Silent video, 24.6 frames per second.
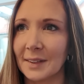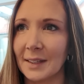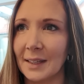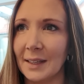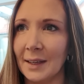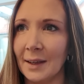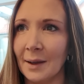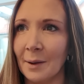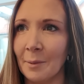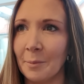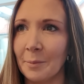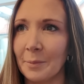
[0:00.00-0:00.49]

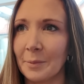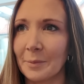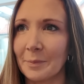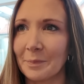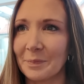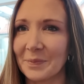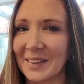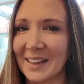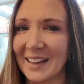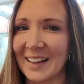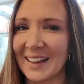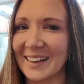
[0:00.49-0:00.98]
yep,
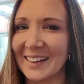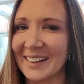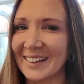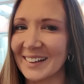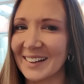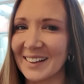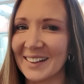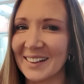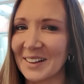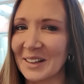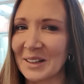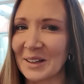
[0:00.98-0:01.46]
like,
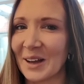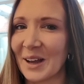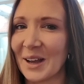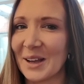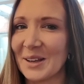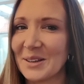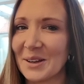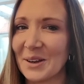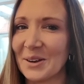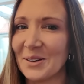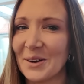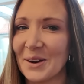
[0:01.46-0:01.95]
I
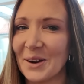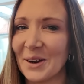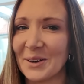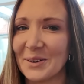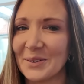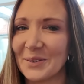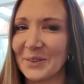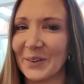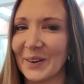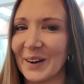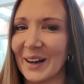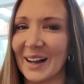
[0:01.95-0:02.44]
don't
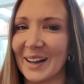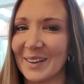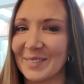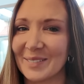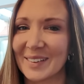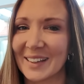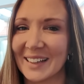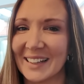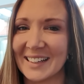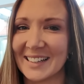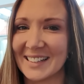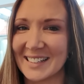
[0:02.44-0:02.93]
know what I'm
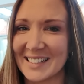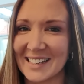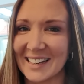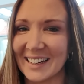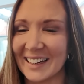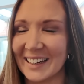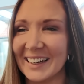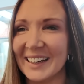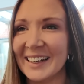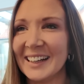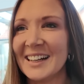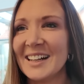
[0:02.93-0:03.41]
going to
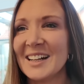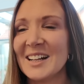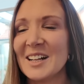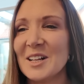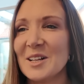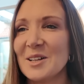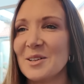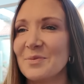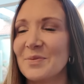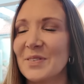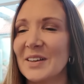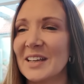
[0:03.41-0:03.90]
do.
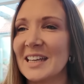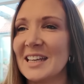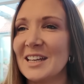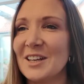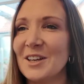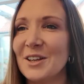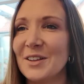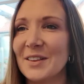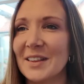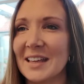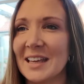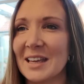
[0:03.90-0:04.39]
But he
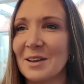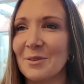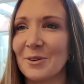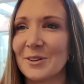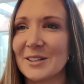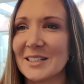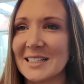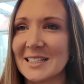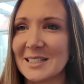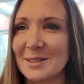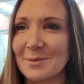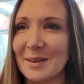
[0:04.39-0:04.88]
knew that he
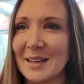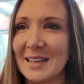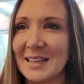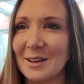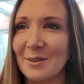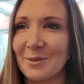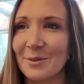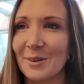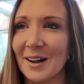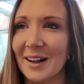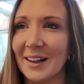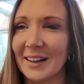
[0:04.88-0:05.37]
wanted to make
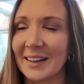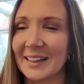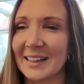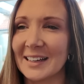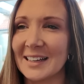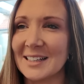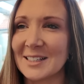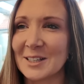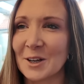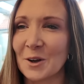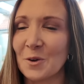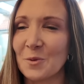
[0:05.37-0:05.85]
it work, and
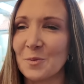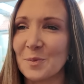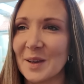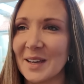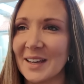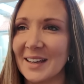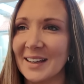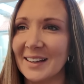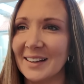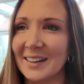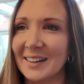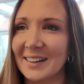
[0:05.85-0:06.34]
he told
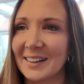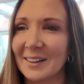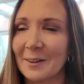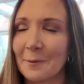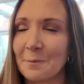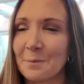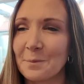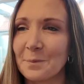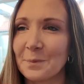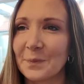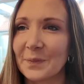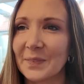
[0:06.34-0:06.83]
me
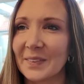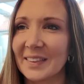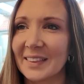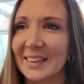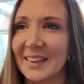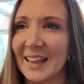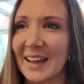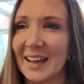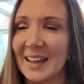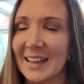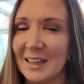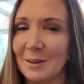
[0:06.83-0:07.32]

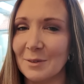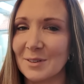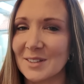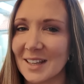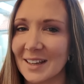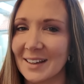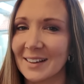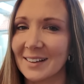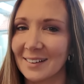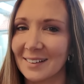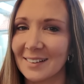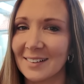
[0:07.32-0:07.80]
that he was
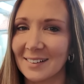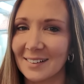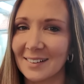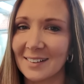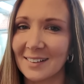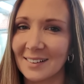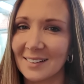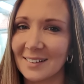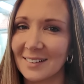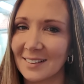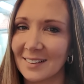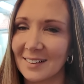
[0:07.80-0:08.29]
like,
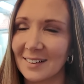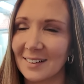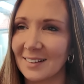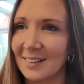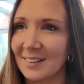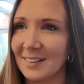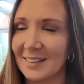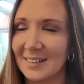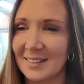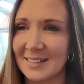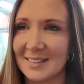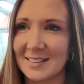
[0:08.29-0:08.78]

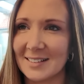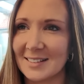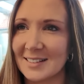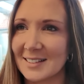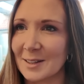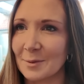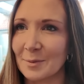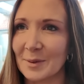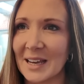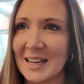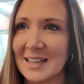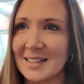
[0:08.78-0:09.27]

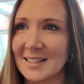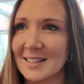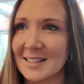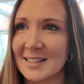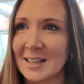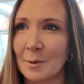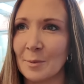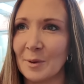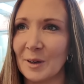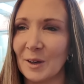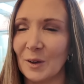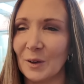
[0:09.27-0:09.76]
some cases
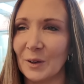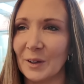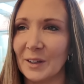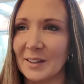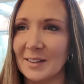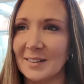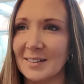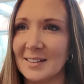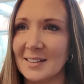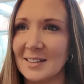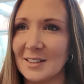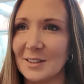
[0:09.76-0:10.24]
come along
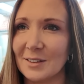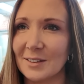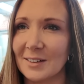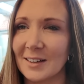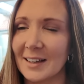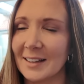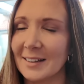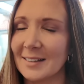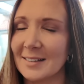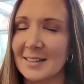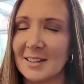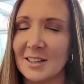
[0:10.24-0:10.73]
and you're
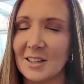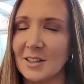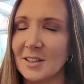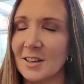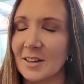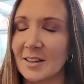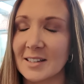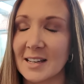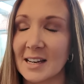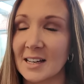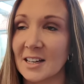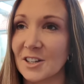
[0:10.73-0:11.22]
like, you
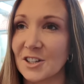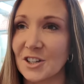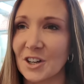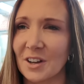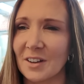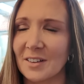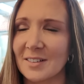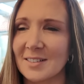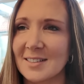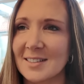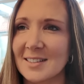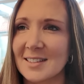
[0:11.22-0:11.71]
don't stand a
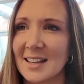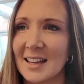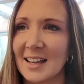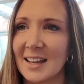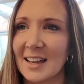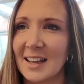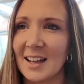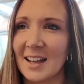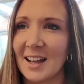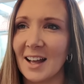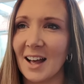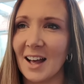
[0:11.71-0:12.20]
chance.
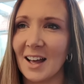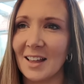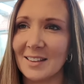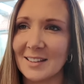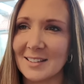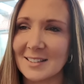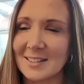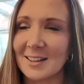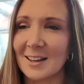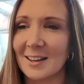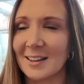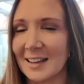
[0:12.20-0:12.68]

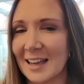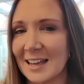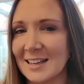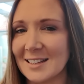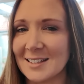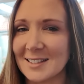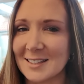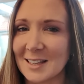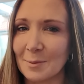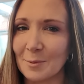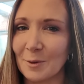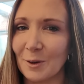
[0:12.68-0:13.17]
Others
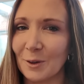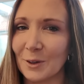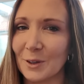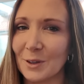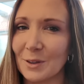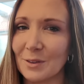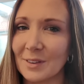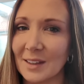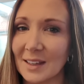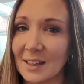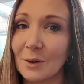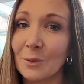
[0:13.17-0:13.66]
cases come along and
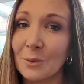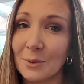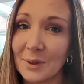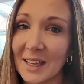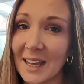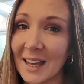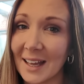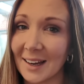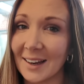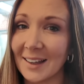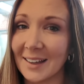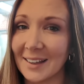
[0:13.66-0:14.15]
you think, oh
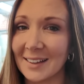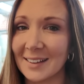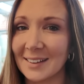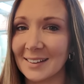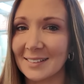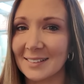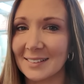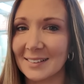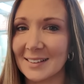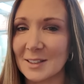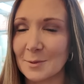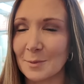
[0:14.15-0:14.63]
yeah, like
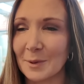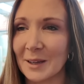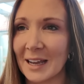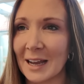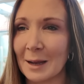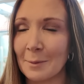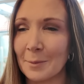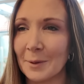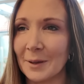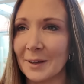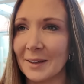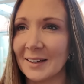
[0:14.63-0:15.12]
this might
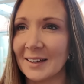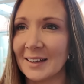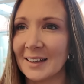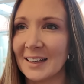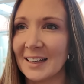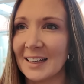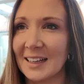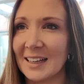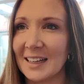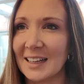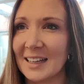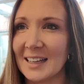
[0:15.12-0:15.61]
happen.
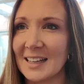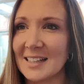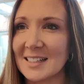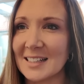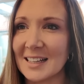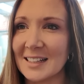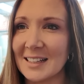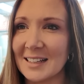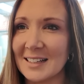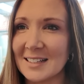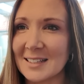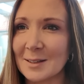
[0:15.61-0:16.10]
He's like,
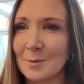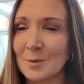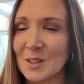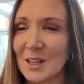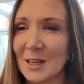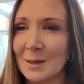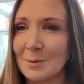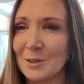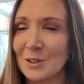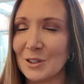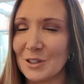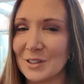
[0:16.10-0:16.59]
and then
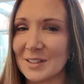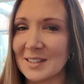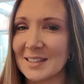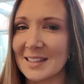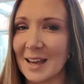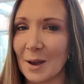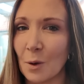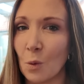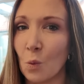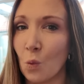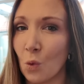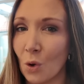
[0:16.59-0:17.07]
sometimes you just
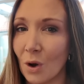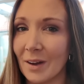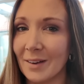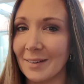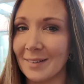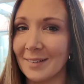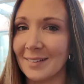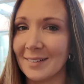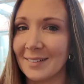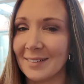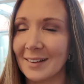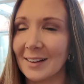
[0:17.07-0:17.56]
get
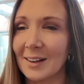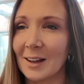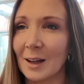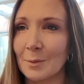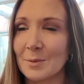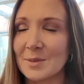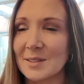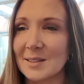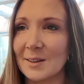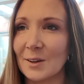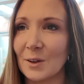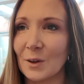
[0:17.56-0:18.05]
one that
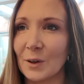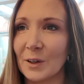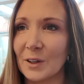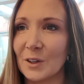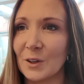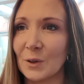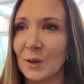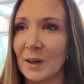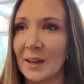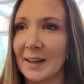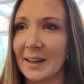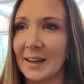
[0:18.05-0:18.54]
comes along and
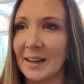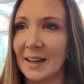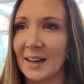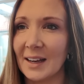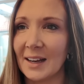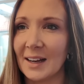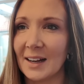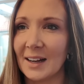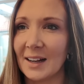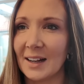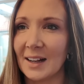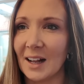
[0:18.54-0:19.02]
you're like,
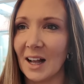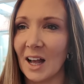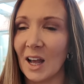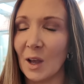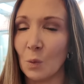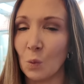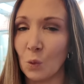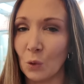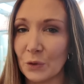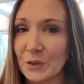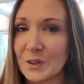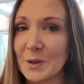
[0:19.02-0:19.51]
I
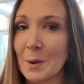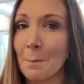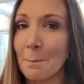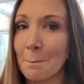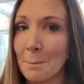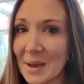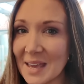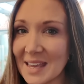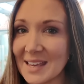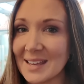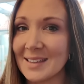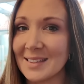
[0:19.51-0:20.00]
want to
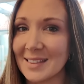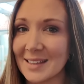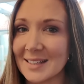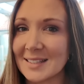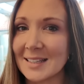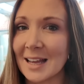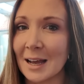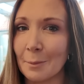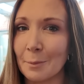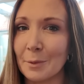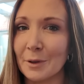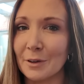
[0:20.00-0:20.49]
make this
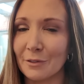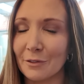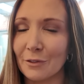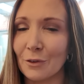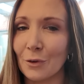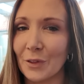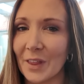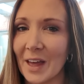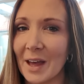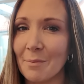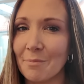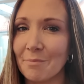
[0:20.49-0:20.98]
happen
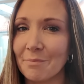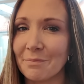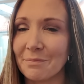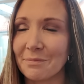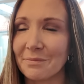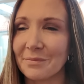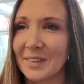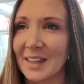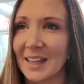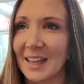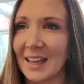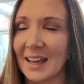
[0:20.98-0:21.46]
for them.
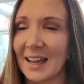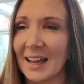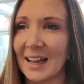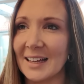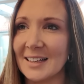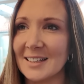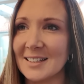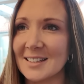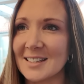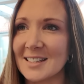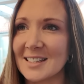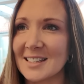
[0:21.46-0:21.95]

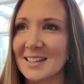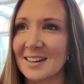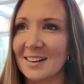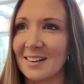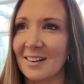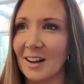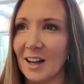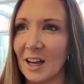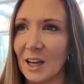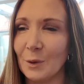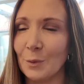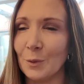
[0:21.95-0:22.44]
And
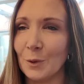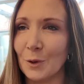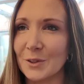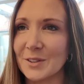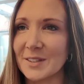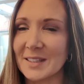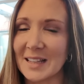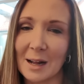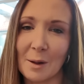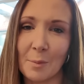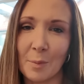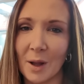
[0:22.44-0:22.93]
I was
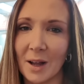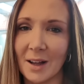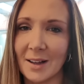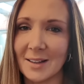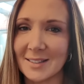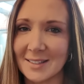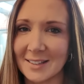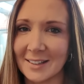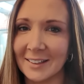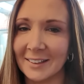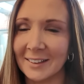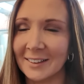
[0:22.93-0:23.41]
that
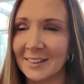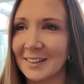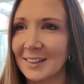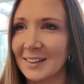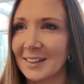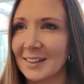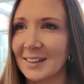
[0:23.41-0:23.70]
person.